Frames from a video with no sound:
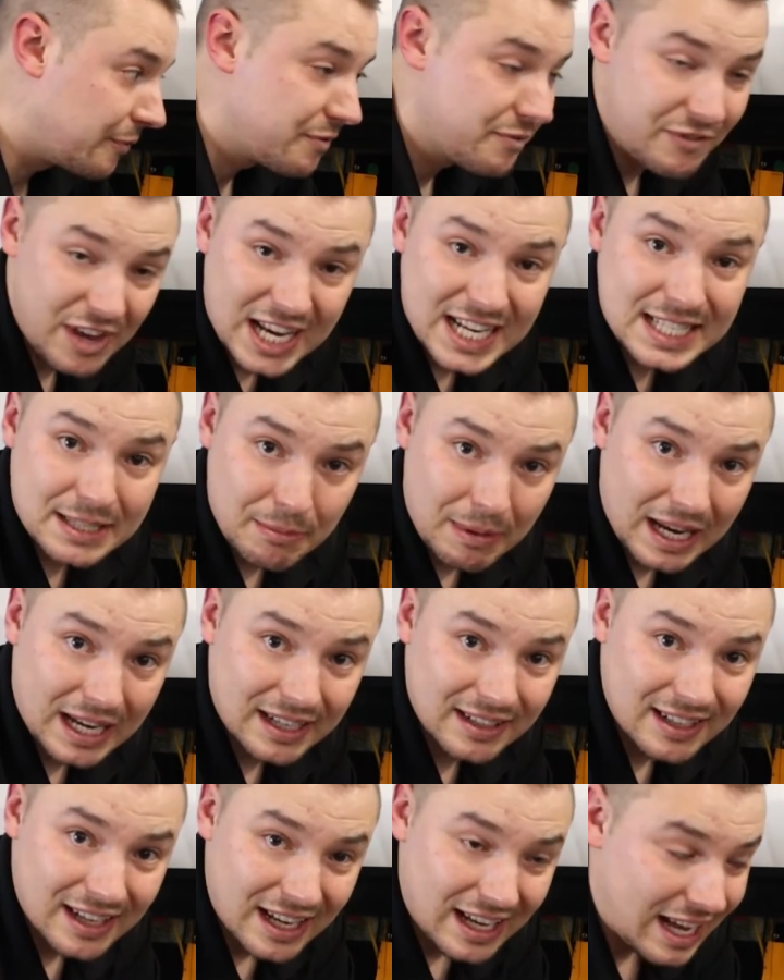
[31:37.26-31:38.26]
Fix me.
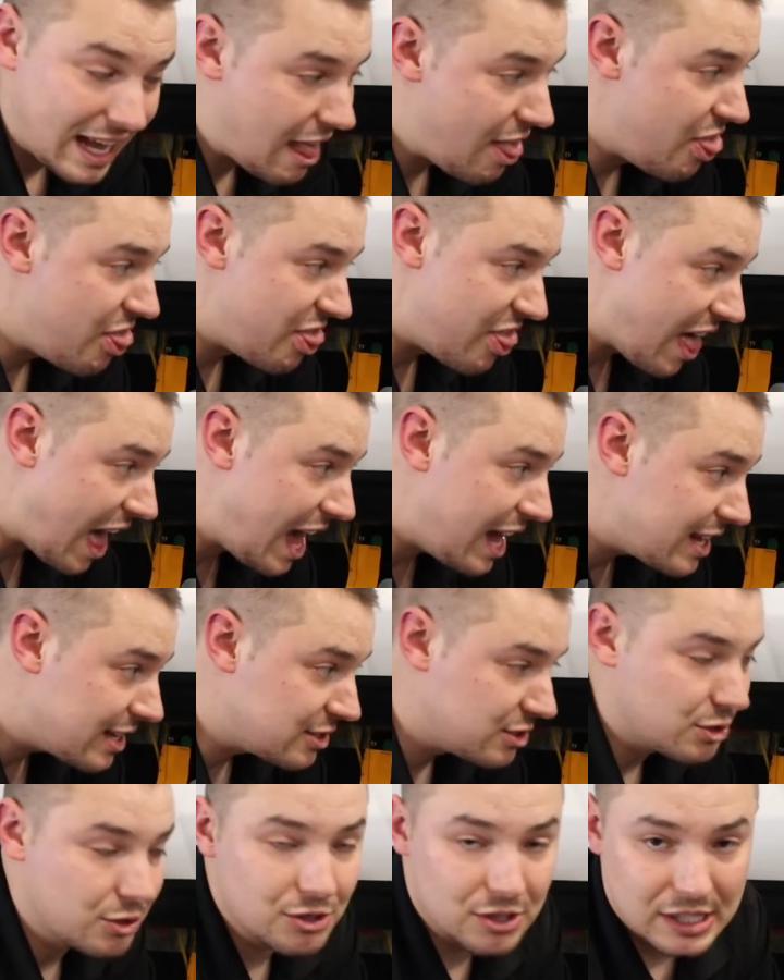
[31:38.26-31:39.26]
And that
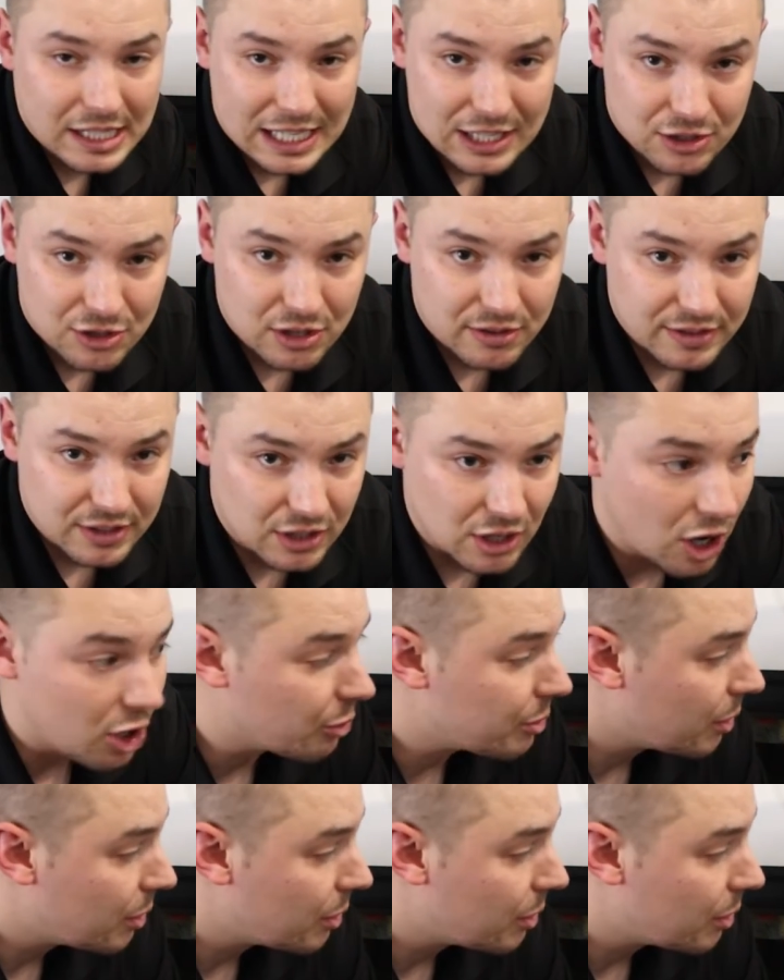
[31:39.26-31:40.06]
is usually a service call.